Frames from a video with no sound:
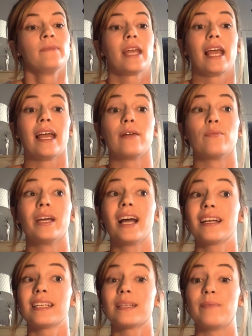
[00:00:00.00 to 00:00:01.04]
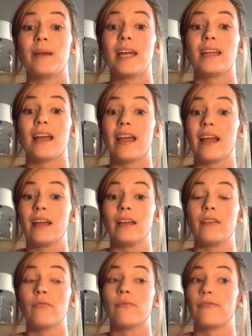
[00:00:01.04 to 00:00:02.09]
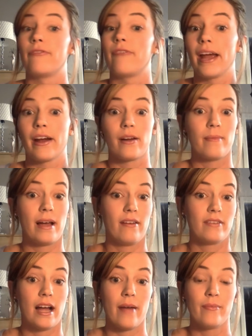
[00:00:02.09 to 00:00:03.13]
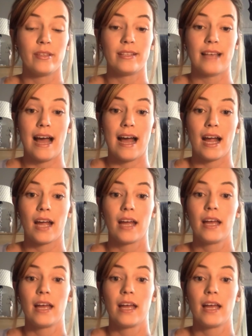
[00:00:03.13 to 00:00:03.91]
And we got to spend a fair amount of time with Zach.